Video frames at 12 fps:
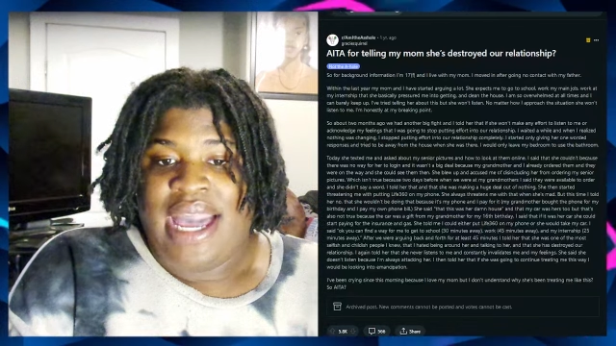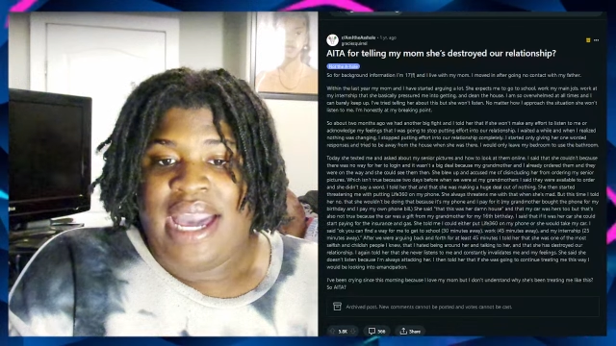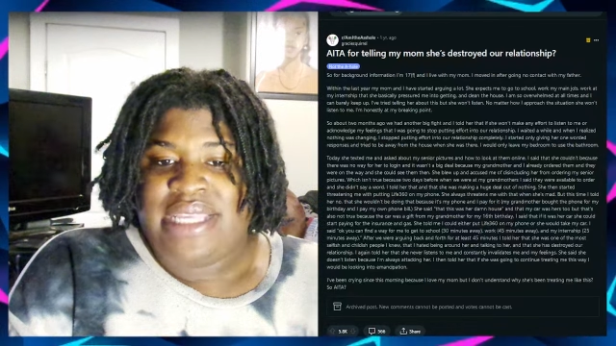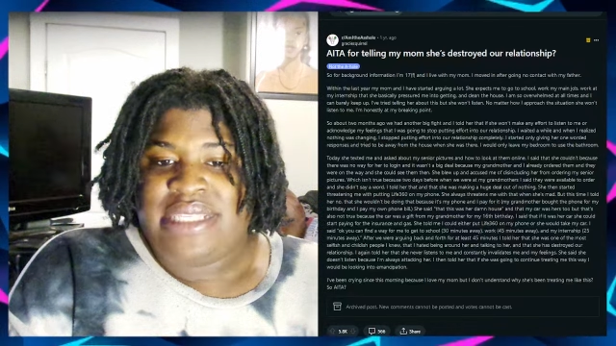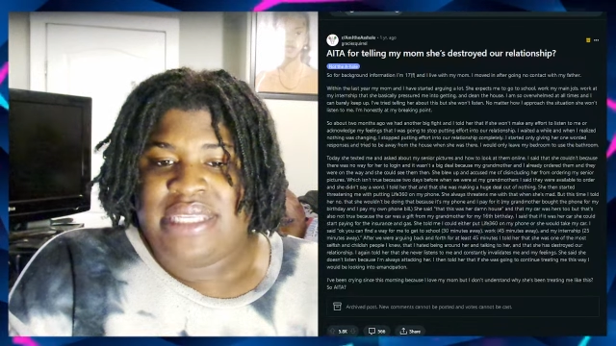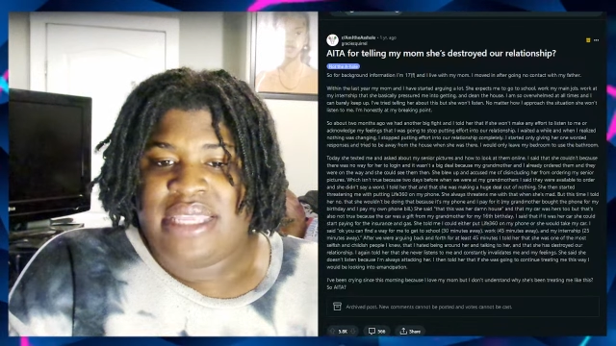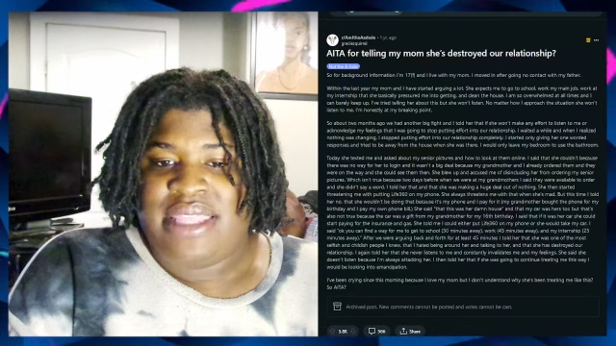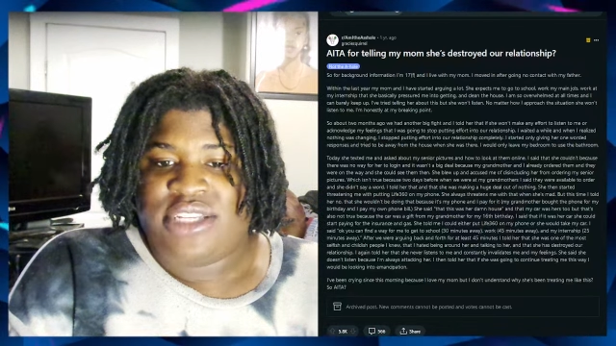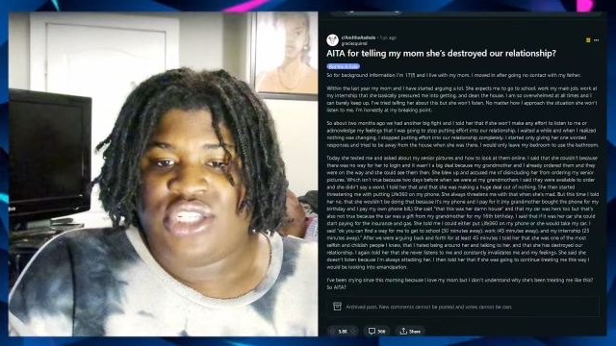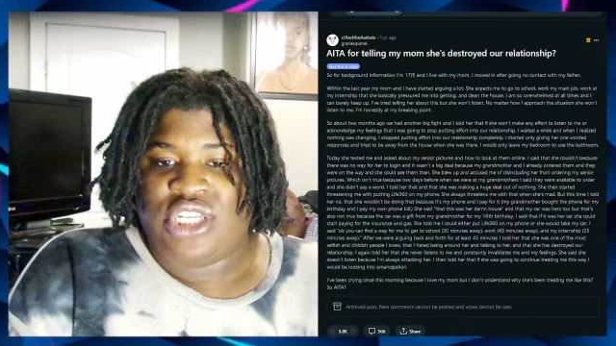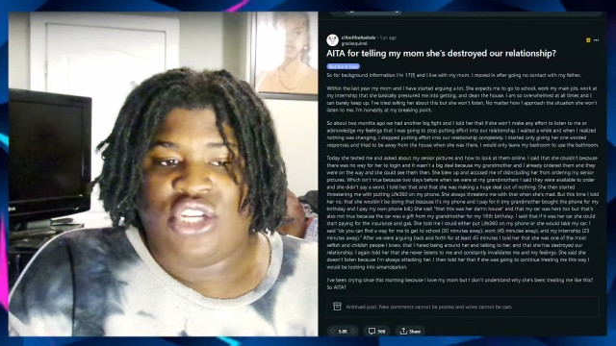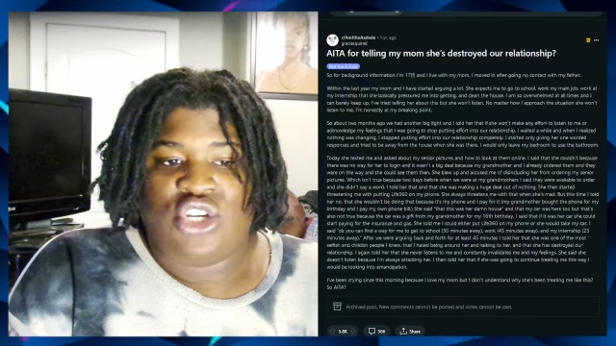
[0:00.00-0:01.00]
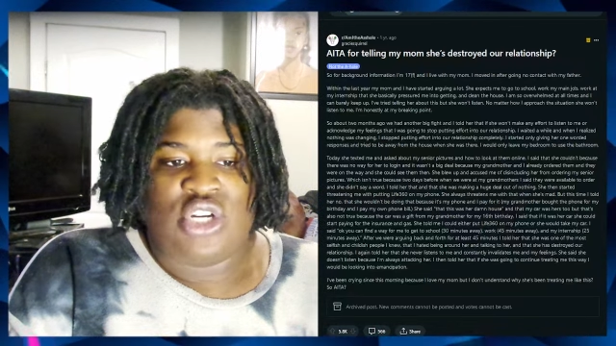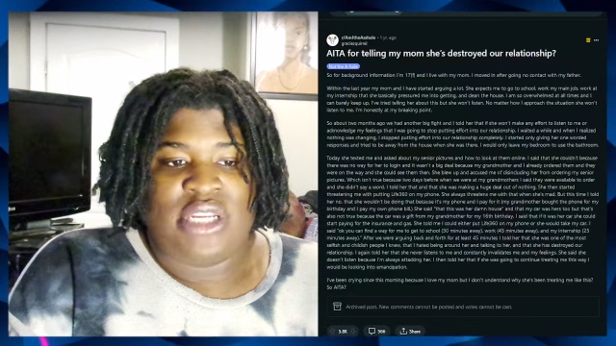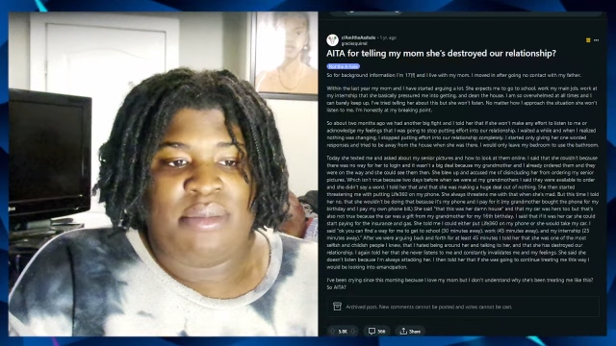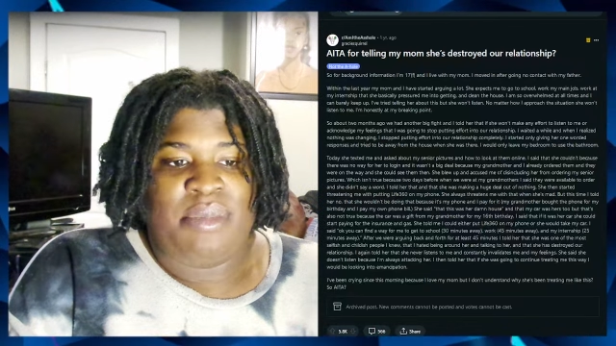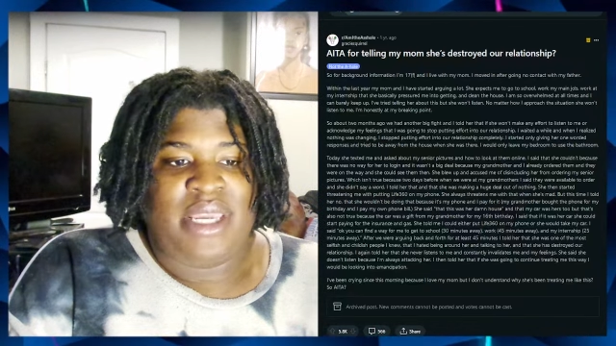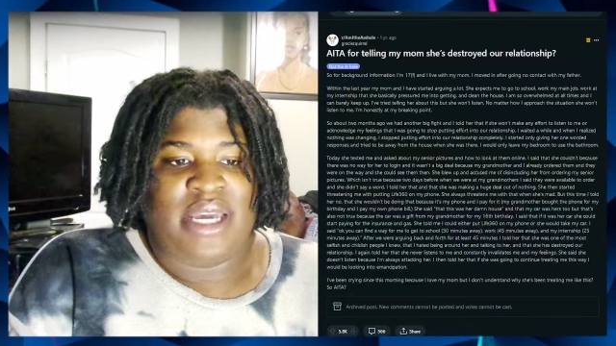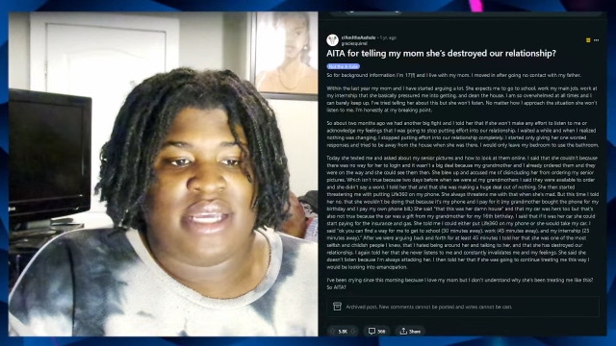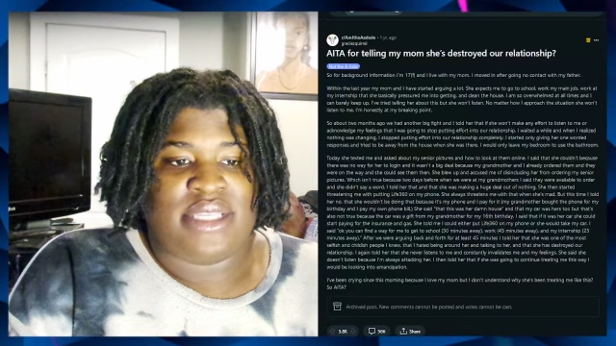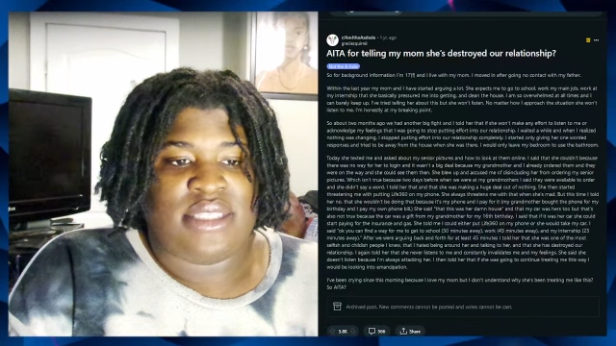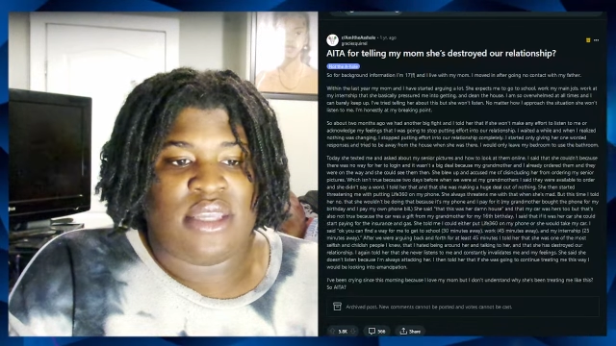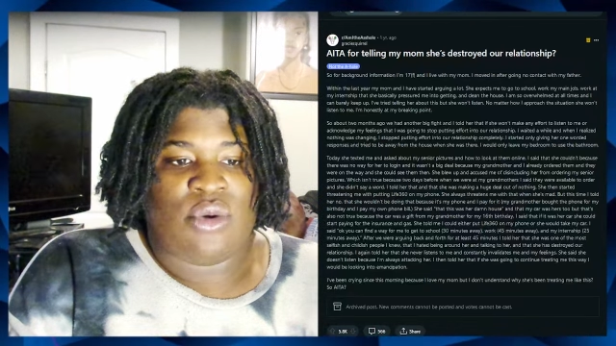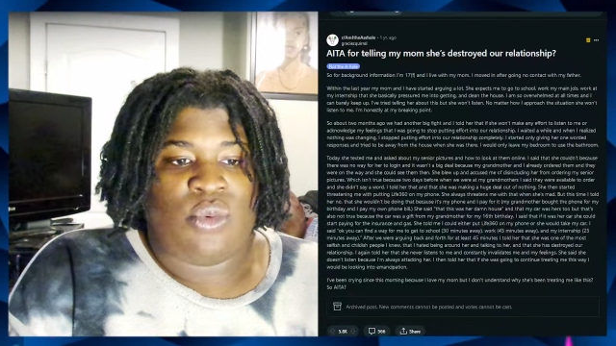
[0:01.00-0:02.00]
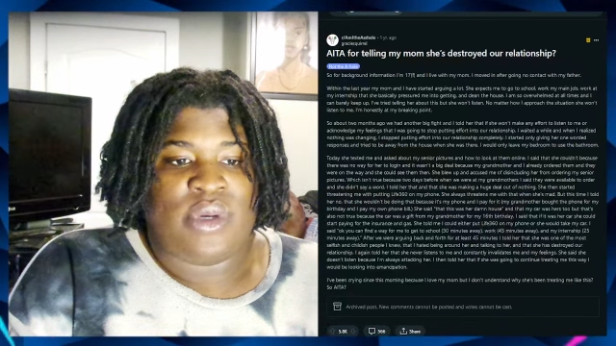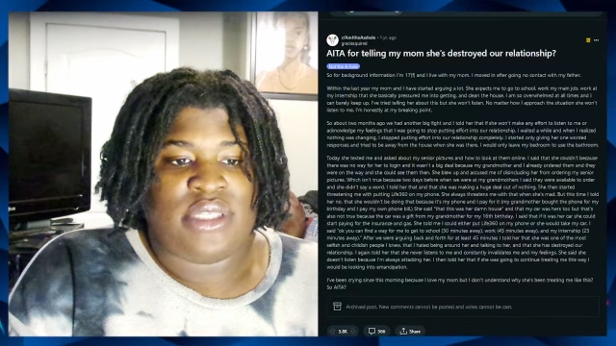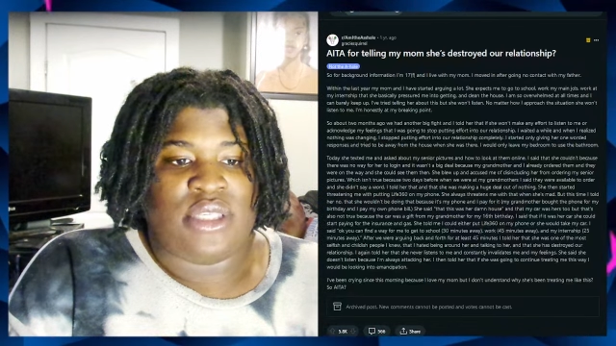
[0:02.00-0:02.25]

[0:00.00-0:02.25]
I said that she couldn't because there was